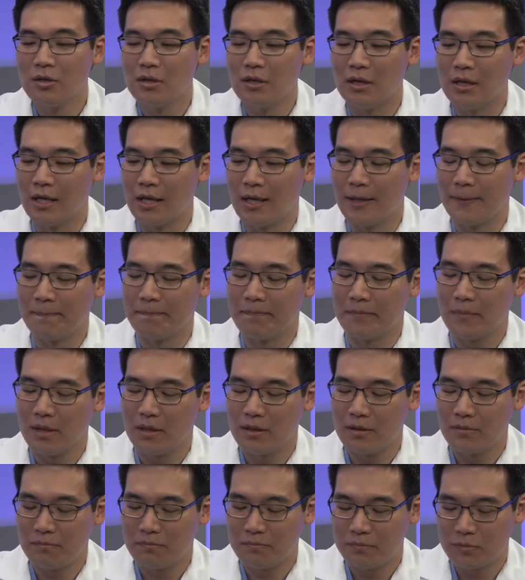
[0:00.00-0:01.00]
um,
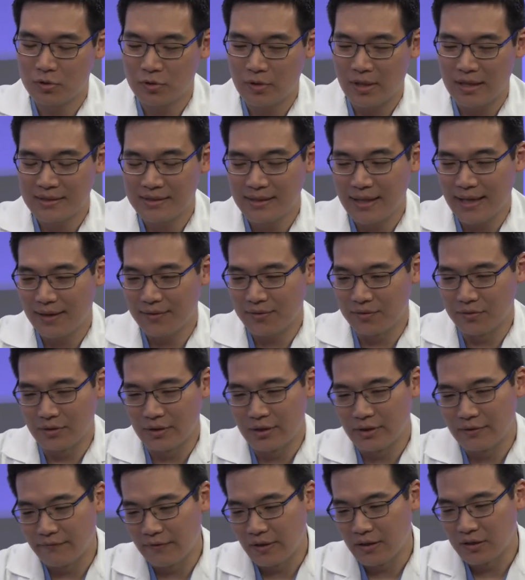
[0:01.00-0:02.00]
transcatheter
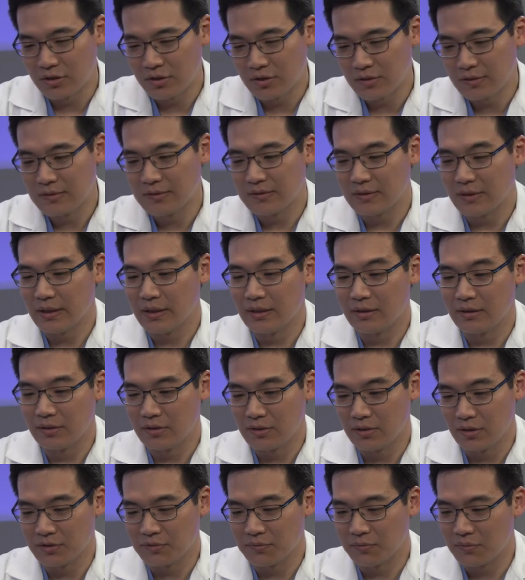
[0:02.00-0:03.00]
interventions in
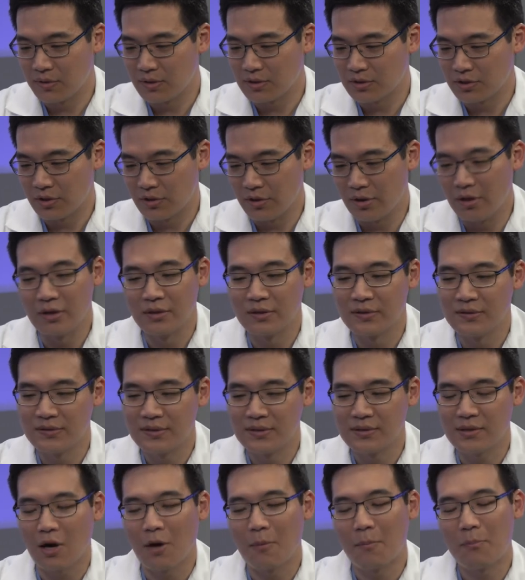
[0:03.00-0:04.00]
adults with congenital heart
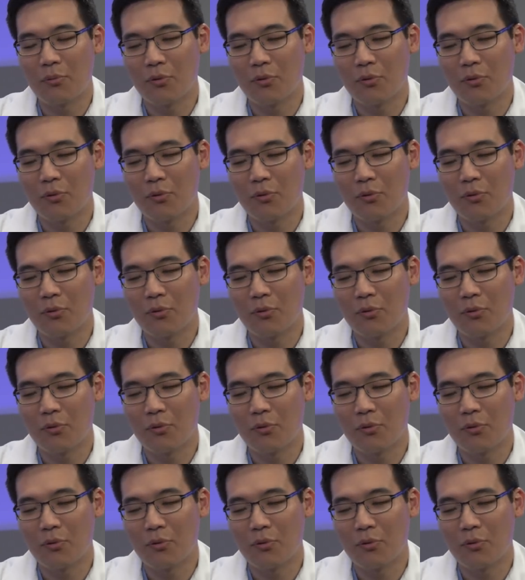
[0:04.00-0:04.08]
disease are